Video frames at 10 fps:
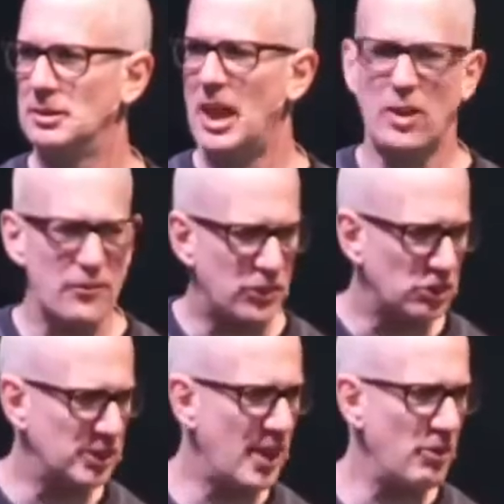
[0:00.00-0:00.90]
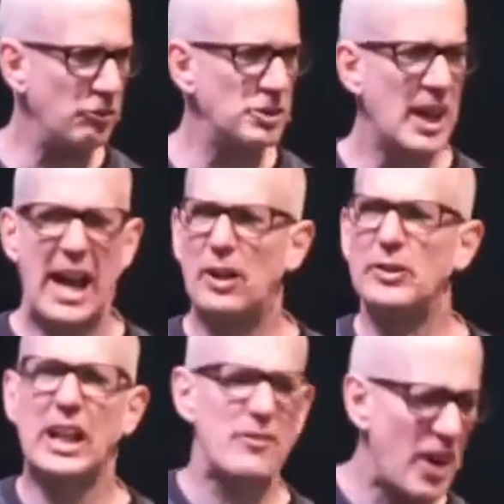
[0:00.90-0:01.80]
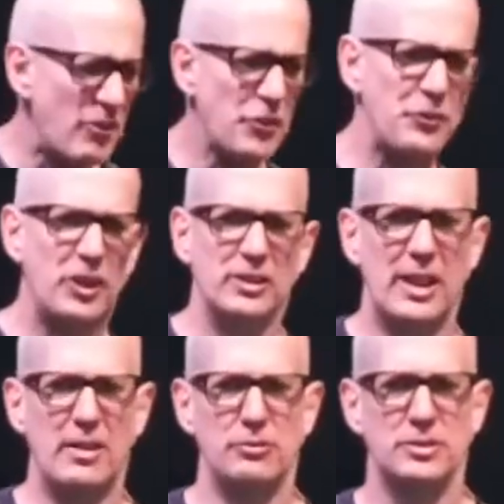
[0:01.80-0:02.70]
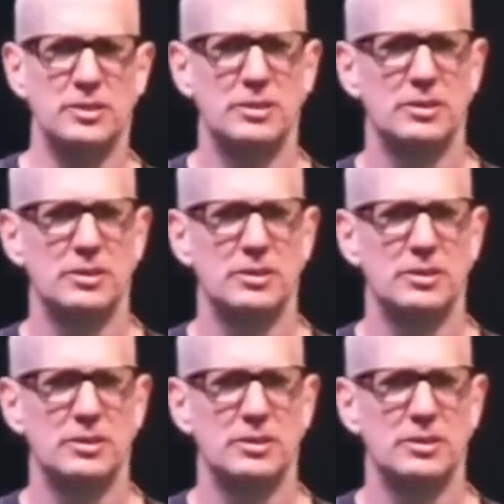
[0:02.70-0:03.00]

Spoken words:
I don't feel loved. I don't think I've ever felt loved.